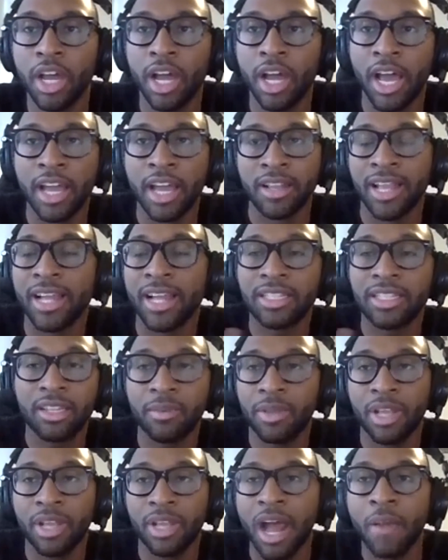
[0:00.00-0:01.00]
And that's
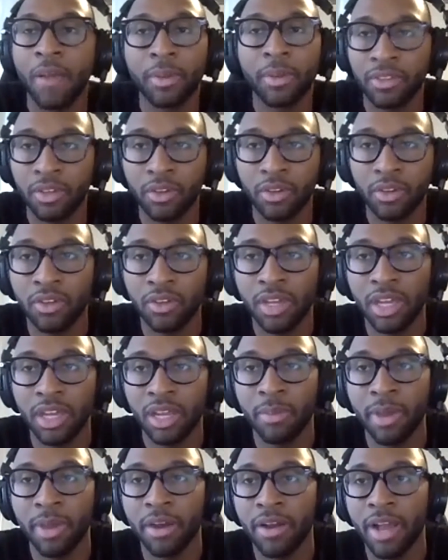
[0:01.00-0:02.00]
something that I'm continuously
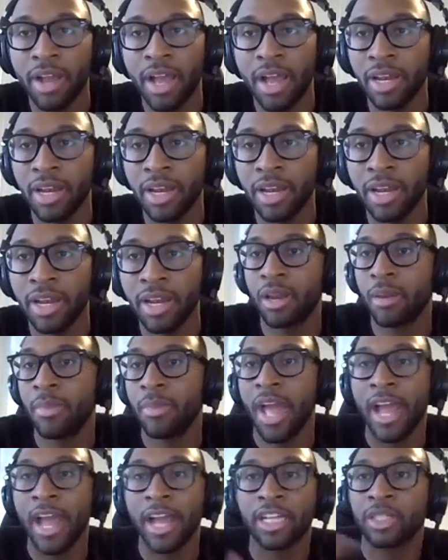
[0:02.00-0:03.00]
getting better at. Not saying that I'm
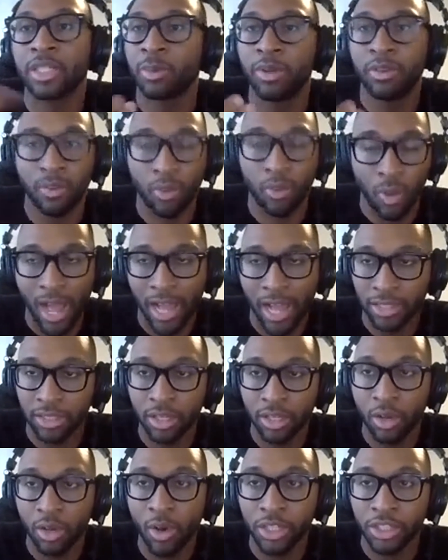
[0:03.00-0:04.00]
the expert of
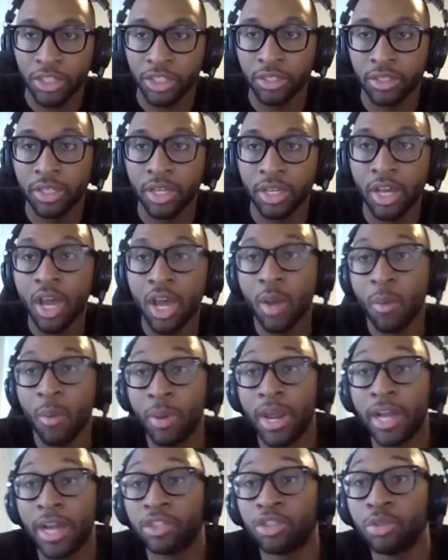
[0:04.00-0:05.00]
asking questions,
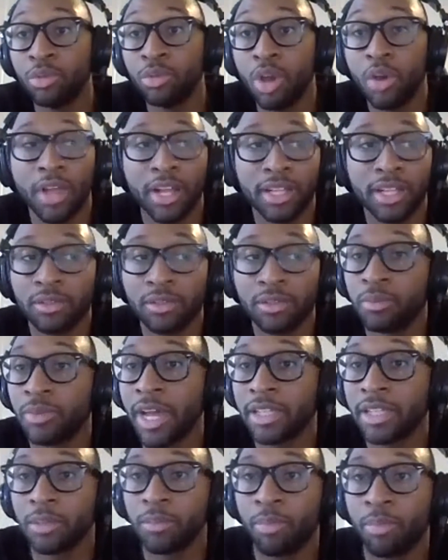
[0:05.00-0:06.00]
but I do know that's
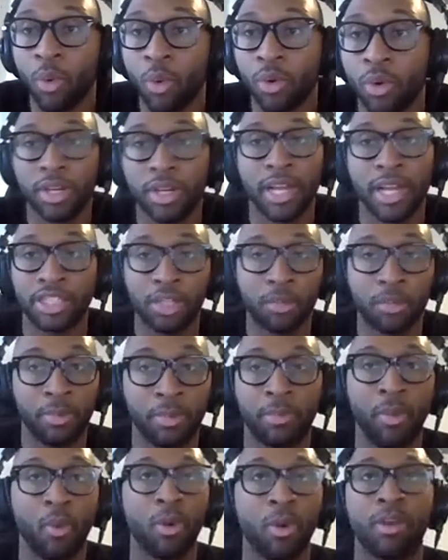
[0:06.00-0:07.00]
important. That should
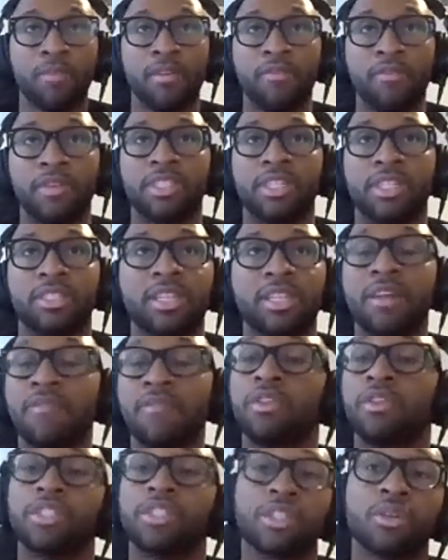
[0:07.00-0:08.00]
be point of emphasis
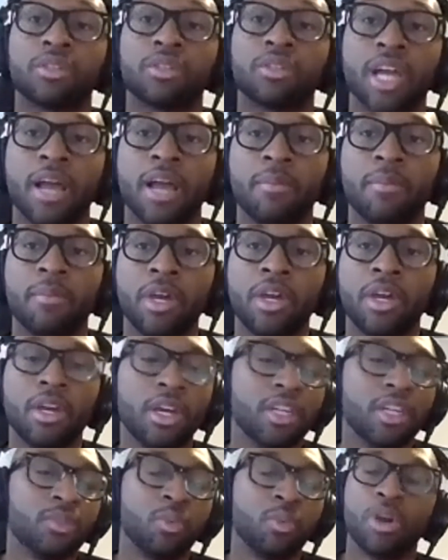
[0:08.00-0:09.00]
every single time.
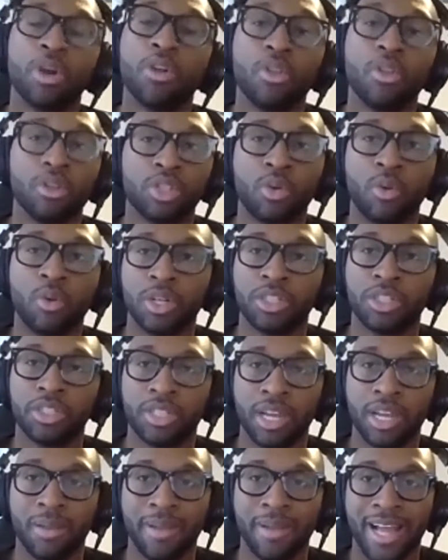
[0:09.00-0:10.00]
Is what are those questions
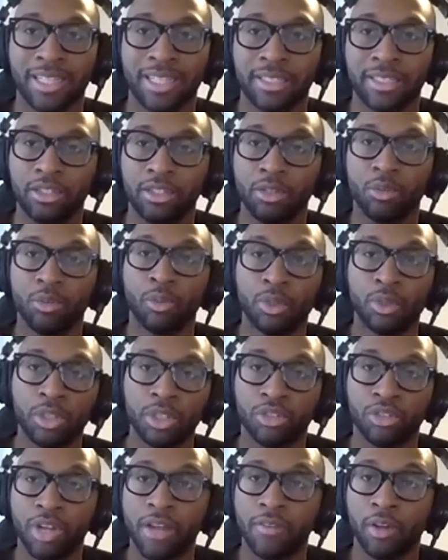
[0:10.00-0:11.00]
that I'm asking to really
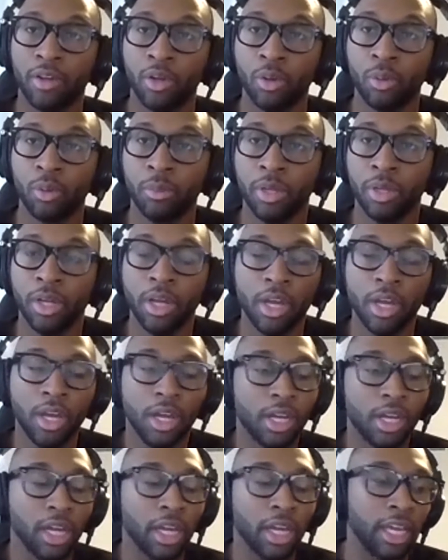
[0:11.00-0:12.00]
drive home?
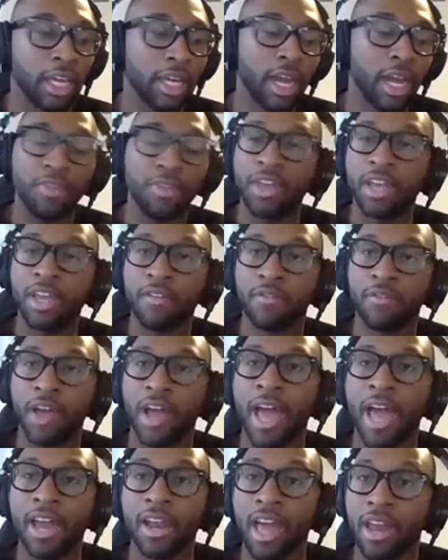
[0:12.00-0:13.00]
And I think if I
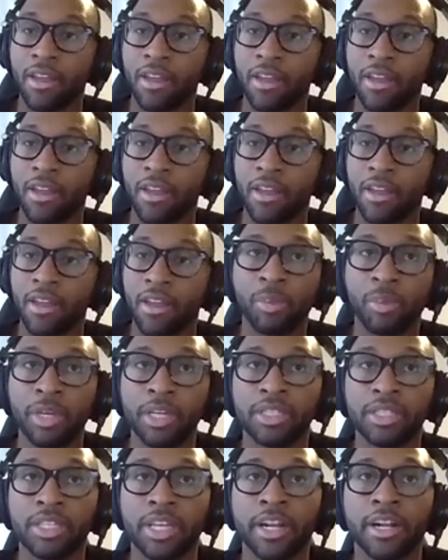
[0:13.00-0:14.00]
had to add a third
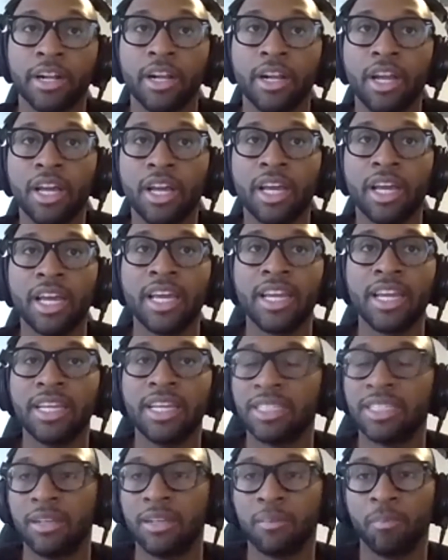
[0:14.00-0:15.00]
piece there, it
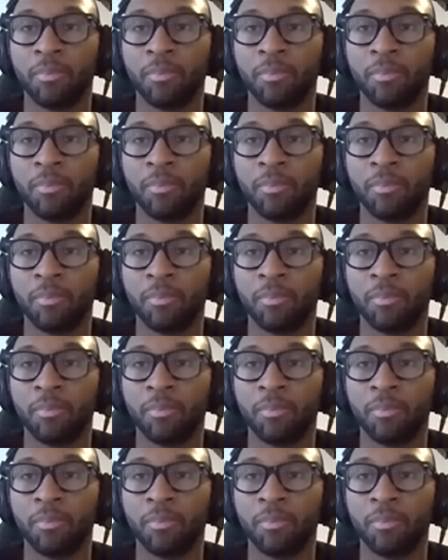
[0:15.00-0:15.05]
isn't